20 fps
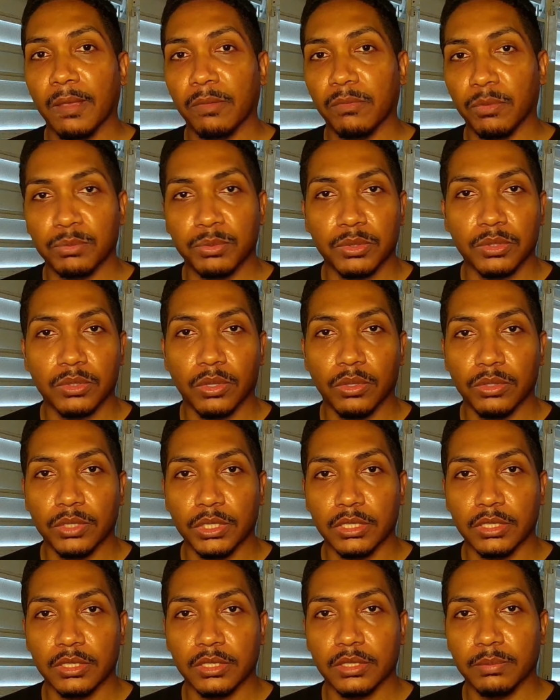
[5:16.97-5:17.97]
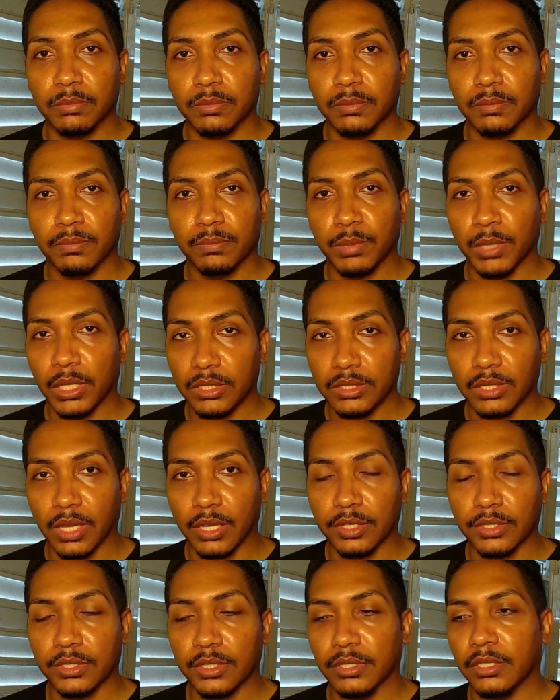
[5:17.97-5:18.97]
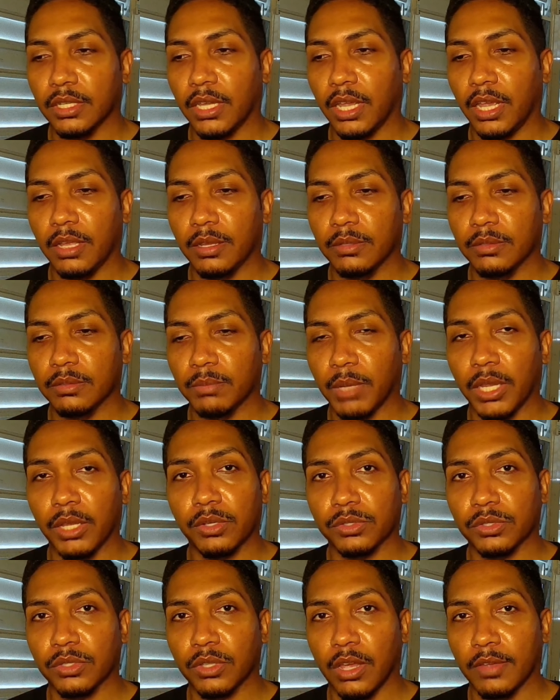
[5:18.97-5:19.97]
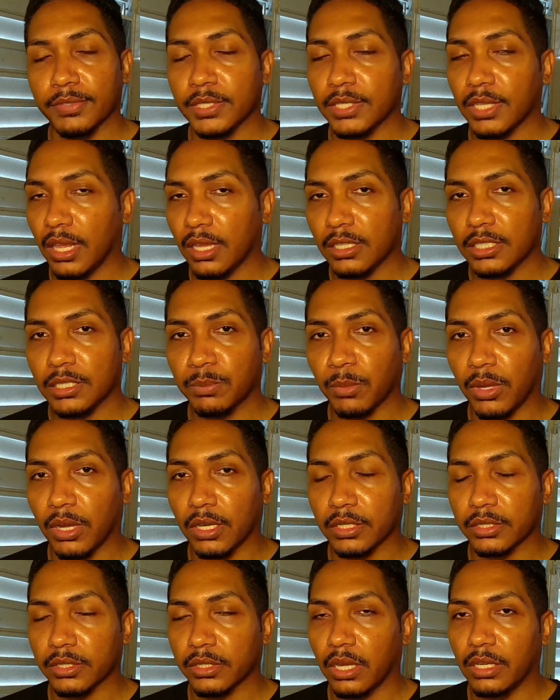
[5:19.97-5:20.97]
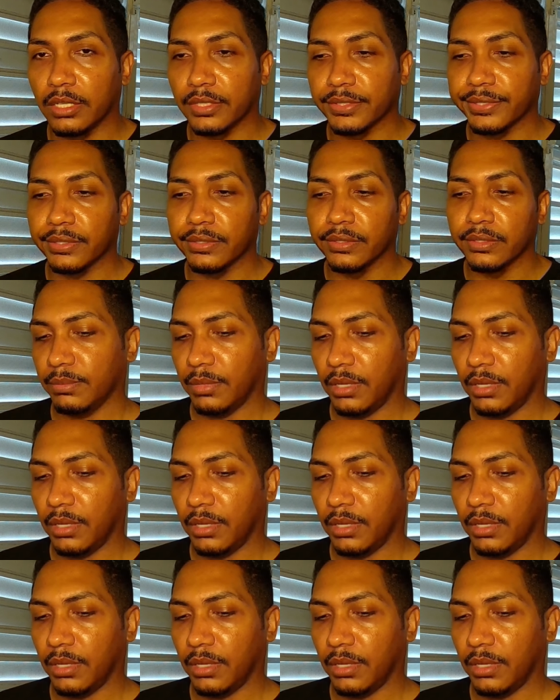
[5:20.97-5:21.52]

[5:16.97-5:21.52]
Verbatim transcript: from Sony's PlayStation and Microsoft's Xbox console.